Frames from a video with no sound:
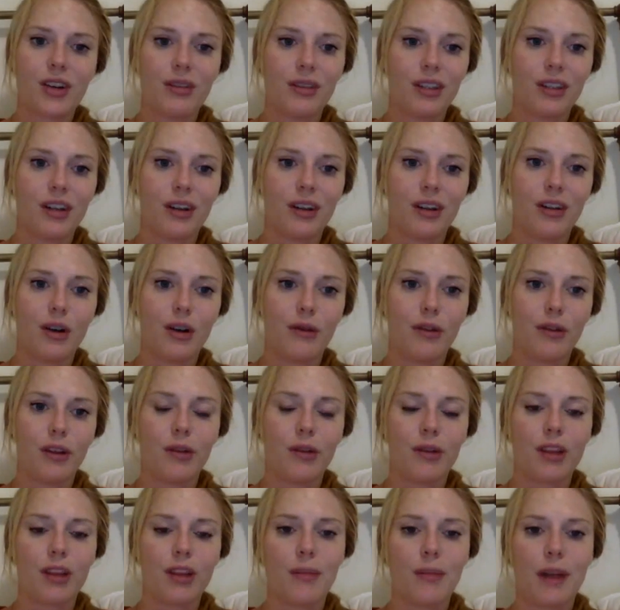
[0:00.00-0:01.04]
you know, hopefully,
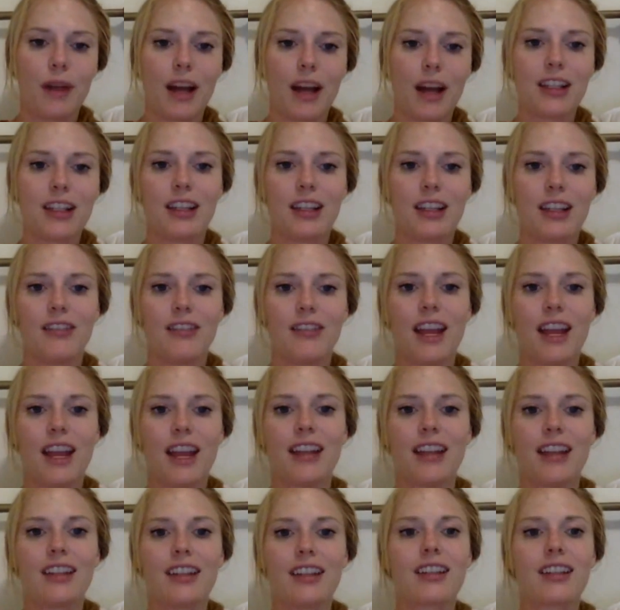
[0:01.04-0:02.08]
with the passing of the
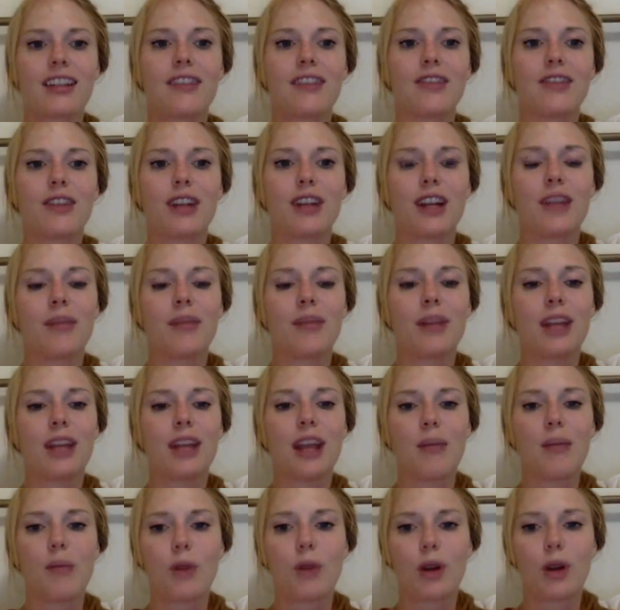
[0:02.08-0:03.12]
anti-slave trade, it
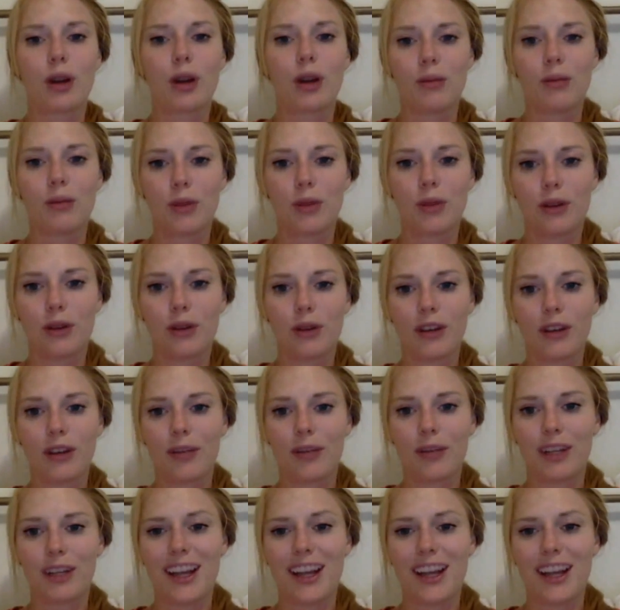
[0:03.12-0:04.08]
became more pro-family.